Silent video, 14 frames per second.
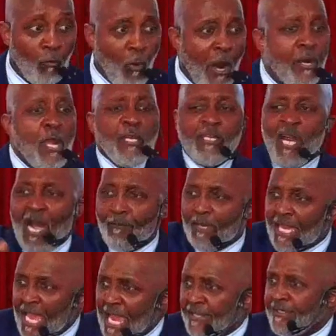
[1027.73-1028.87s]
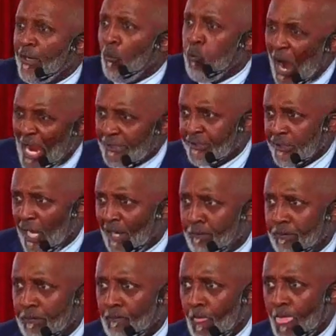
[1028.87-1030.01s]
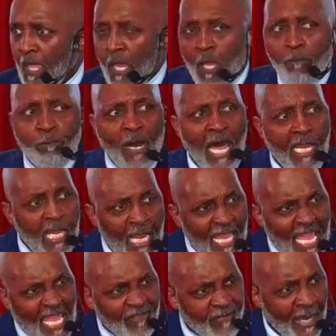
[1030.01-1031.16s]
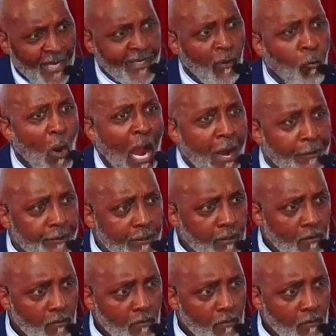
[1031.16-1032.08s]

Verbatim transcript: to work. Come in to worship, but leave here to work.